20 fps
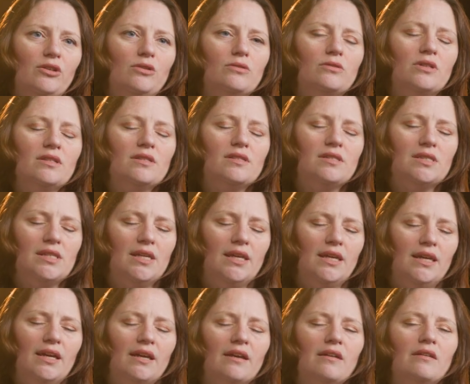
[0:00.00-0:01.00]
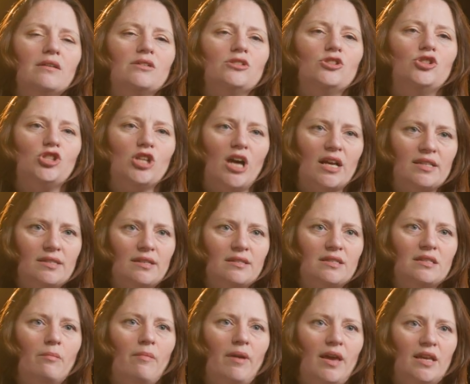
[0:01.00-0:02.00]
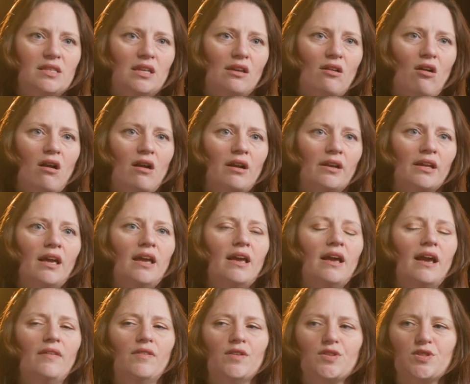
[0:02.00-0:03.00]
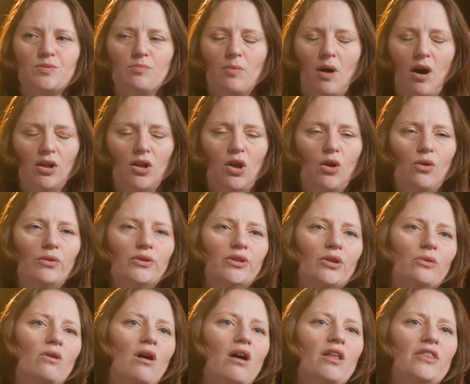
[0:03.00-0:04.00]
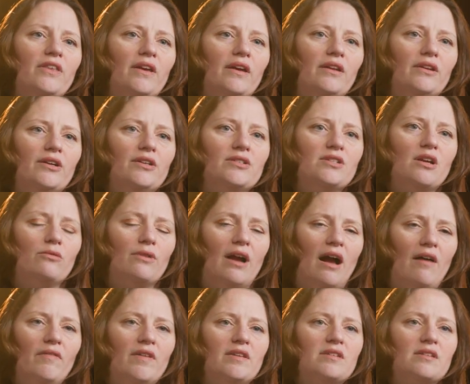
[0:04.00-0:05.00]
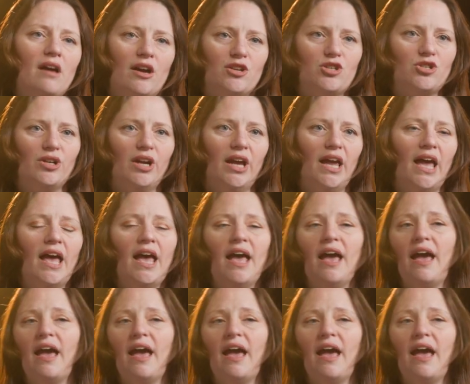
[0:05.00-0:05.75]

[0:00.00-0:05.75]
You can see just as amazing art in the small hole-in-the-wall theaters around this country